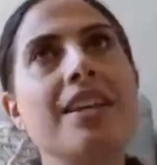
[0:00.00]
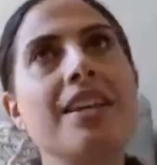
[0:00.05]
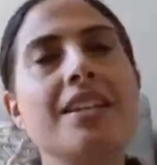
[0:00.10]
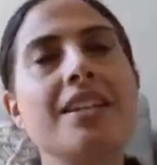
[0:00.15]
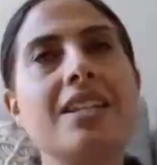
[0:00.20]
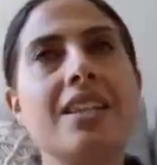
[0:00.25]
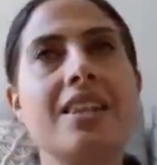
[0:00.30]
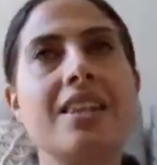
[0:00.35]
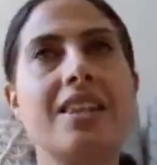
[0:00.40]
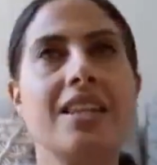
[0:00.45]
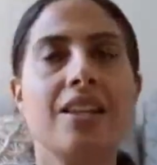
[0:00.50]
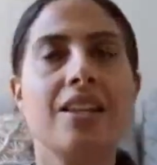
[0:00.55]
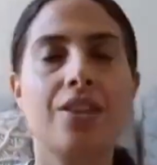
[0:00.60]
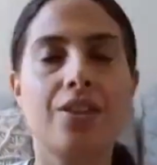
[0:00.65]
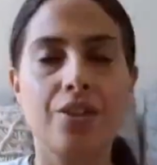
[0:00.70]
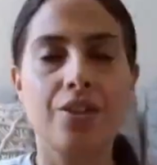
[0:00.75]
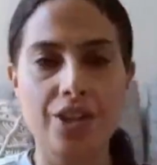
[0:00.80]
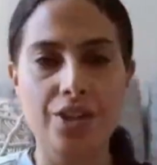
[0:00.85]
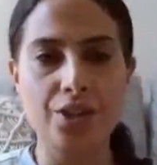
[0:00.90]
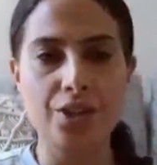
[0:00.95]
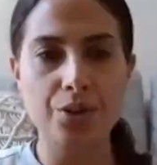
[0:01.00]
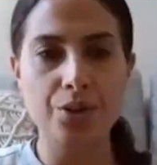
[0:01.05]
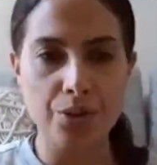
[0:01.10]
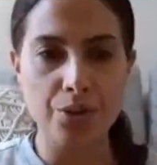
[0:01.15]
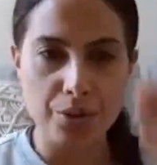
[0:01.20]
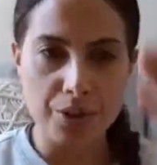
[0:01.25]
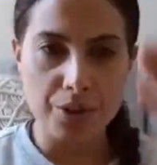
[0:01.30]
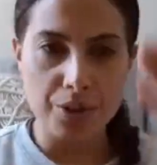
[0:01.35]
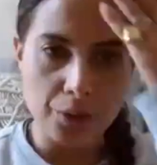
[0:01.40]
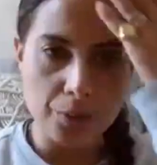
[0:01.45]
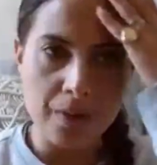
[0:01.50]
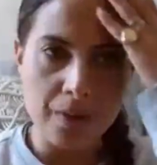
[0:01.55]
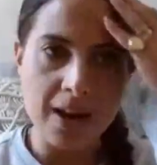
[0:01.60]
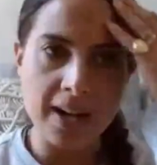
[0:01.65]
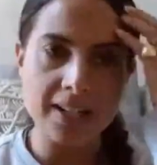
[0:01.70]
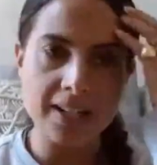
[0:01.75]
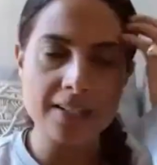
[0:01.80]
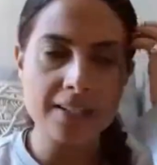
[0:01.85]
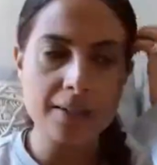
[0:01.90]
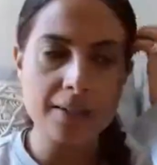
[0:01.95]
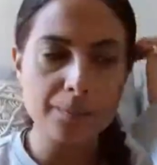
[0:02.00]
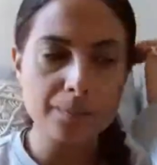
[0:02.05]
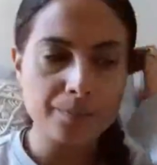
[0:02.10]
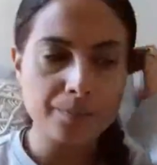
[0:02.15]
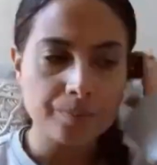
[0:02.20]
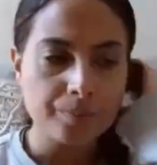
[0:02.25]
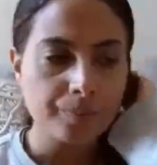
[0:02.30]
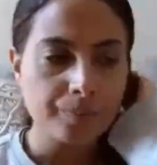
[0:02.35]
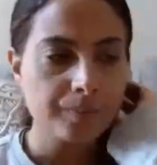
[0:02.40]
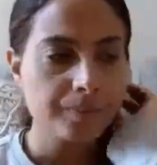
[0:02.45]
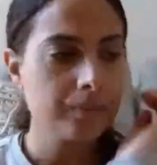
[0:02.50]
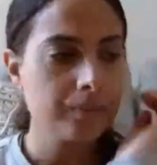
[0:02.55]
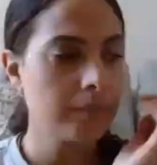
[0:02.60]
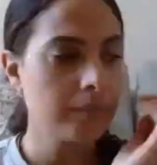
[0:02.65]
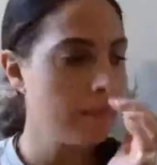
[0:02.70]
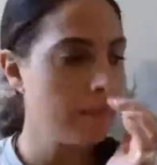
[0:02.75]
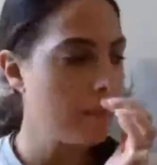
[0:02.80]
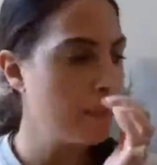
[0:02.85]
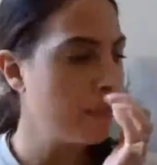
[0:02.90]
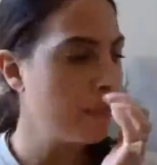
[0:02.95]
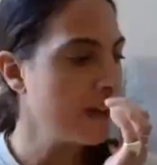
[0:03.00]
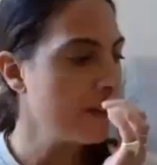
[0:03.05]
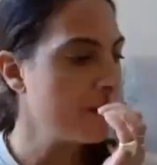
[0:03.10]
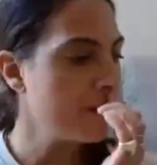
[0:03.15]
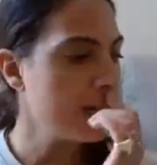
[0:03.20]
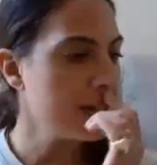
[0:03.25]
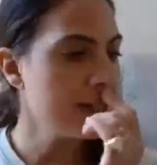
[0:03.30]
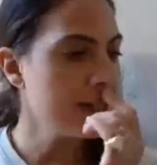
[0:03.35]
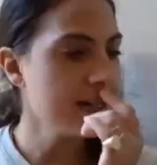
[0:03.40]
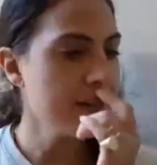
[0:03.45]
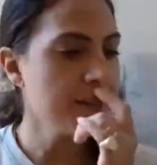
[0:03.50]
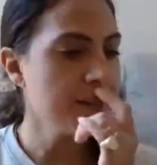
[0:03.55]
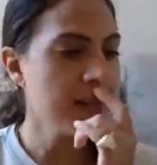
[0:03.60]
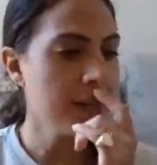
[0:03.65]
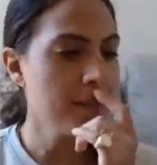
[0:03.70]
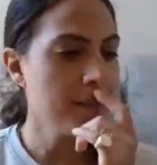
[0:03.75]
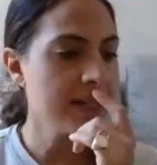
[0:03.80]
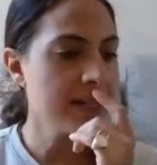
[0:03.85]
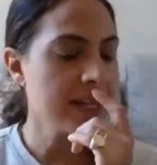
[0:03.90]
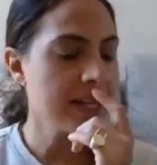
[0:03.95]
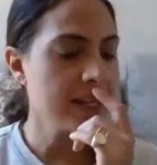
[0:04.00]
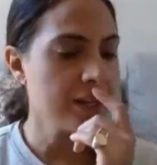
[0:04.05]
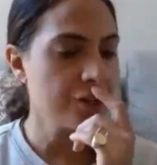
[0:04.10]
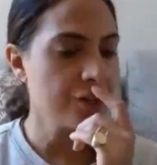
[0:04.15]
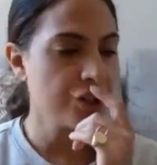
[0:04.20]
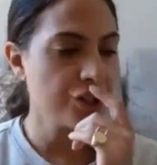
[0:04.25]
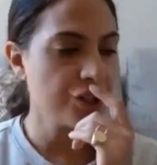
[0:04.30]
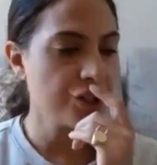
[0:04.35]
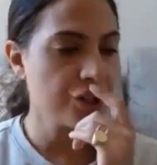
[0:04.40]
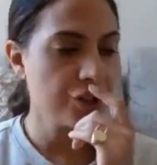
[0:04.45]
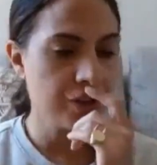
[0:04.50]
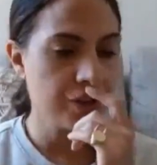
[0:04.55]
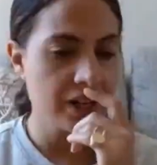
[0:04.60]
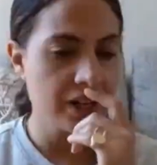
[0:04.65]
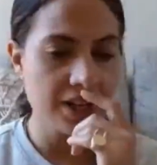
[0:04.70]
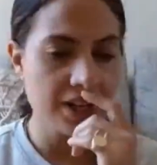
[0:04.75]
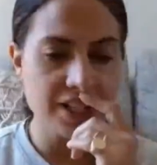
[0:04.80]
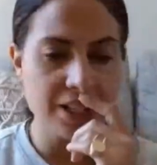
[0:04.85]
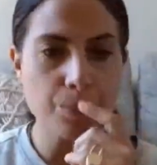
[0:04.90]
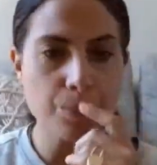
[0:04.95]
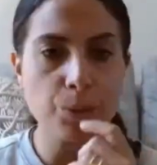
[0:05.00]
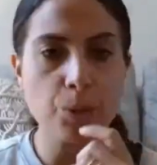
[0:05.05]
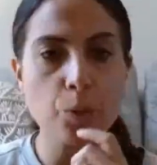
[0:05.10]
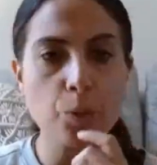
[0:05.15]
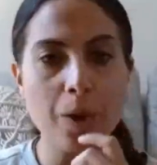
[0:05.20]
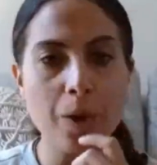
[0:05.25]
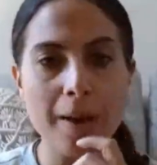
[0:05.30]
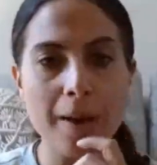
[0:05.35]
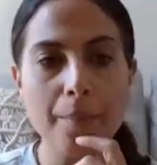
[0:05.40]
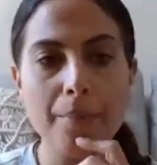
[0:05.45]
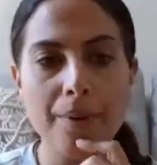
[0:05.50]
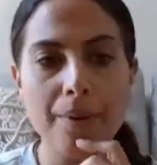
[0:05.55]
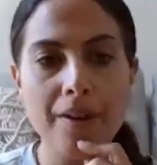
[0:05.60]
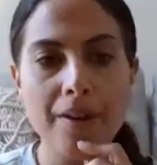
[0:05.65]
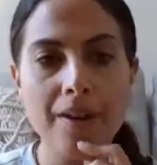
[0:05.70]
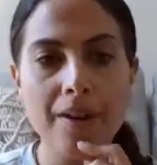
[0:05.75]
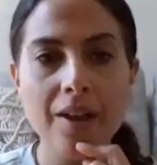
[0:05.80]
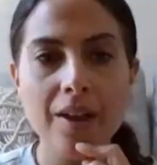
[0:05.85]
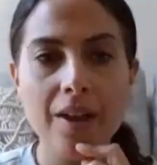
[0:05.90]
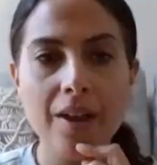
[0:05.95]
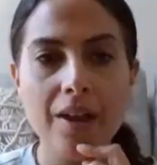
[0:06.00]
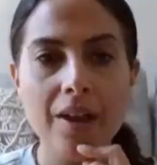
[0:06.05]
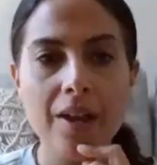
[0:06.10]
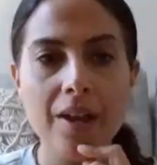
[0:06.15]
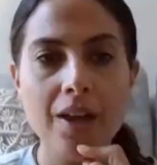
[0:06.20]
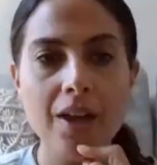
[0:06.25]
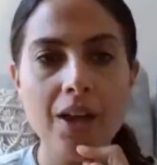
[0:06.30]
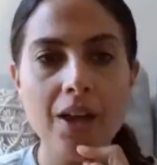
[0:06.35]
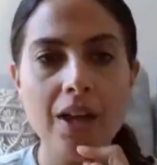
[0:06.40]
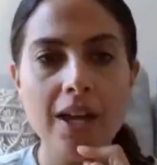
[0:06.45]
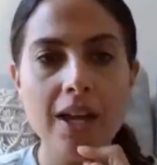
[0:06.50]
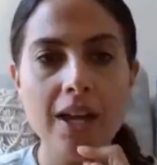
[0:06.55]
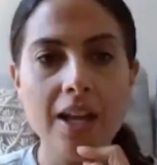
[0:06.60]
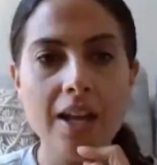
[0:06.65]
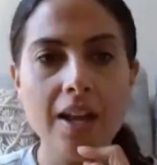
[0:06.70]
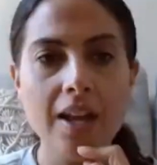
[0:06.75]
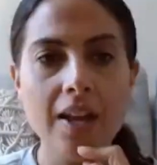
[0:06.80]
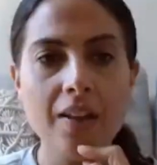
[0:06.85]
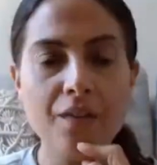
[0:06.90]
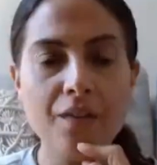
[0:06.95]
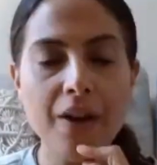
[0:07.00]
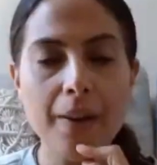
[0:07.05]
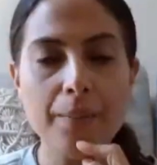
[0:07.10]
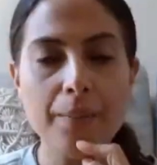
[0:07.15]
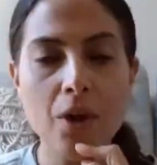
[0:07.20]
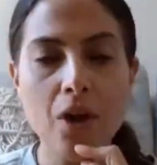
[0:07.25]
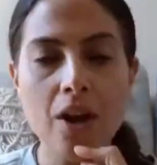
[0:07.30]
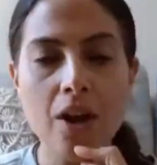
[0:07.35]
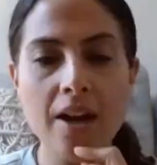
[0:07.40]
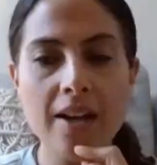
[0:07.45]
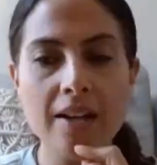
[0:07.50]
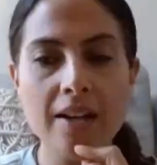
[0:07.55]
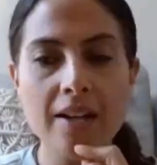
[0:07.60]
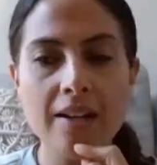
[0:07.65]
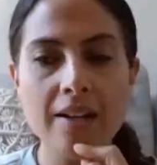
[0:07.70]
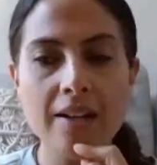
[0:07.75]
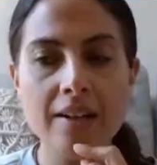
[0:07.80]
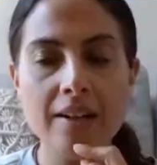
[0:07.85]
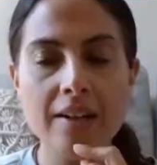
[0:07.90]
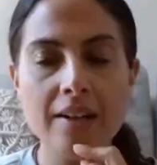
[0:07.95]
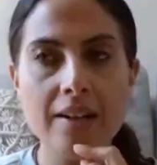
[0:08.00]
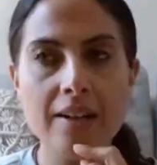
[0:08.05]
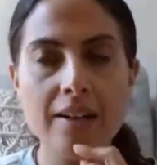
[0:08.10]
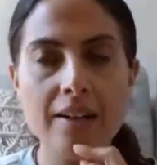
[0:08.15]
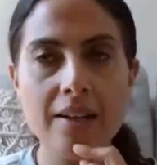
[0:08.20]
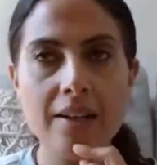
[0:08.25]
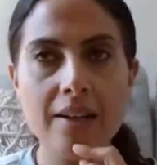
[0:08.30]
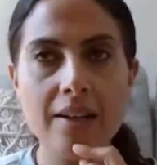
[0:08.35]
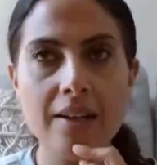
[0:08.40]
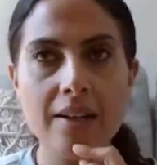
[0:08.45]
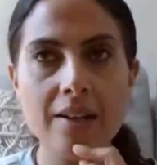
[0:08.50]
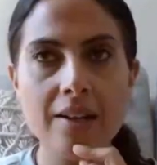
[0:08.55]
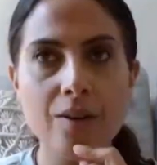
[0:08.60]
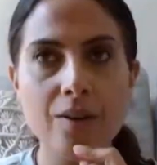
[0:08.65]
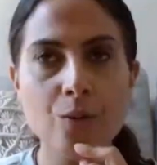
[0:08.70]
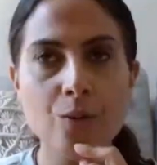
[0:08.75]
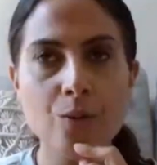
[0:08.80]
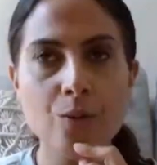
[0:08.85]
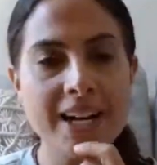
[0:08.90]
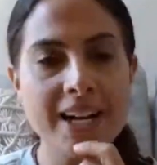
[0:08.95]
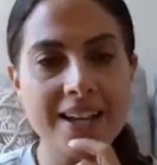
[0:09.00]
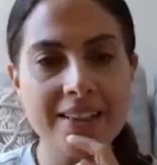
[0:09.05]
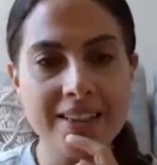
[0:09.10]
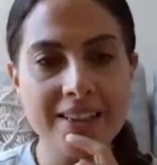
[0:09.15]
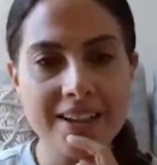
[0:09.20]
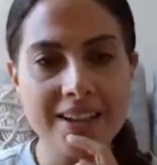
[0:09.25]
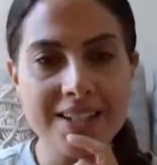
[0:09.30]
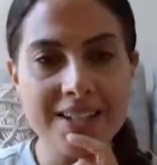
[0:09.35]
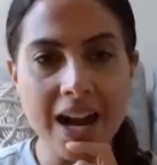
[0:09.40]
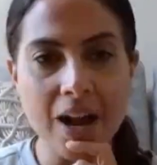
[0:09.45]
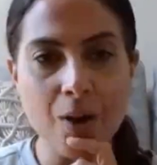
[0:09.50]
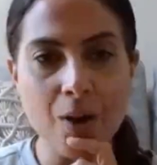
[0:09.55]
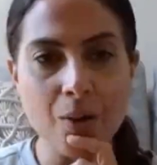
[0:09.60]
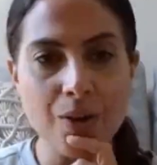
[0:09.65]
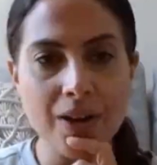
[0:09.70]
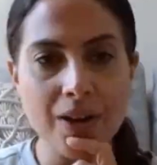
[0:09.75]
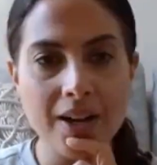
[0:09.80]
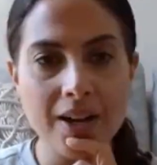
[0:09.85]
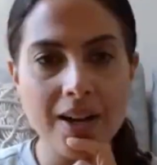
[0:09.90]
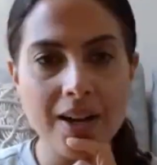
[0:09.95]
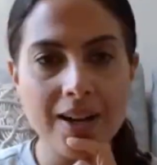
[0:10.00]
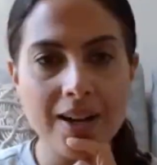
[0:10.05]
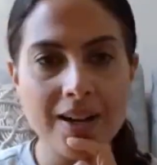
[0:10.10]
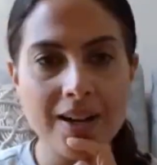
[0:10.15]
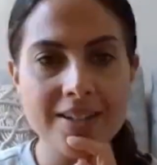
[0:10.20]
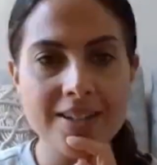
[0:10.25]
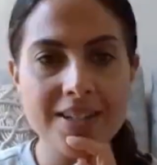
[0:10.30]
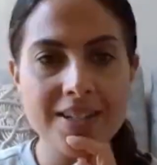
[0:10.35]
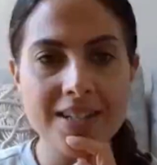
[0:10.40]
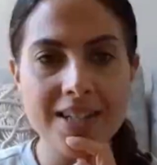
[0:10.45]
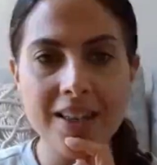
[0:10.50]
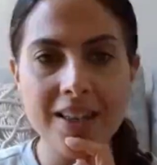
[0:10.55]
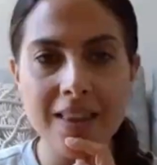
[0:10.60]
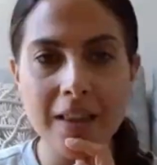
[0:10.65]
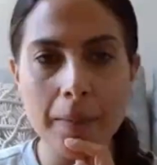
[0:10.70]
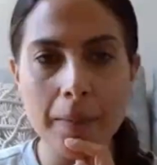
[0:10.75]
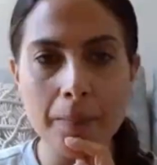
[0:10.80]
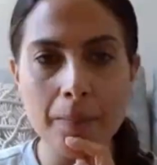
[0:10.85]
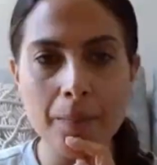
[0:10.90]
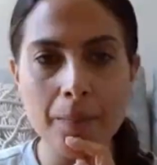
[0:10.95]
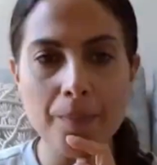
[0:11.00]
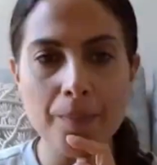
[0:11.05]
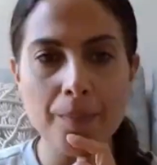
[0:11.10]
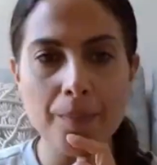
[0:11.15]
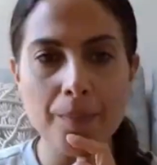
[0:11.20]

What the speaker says: thing to think things through in your mind, but I find sometimes I can just create a deeper web if I'm not writing things out and seeing them,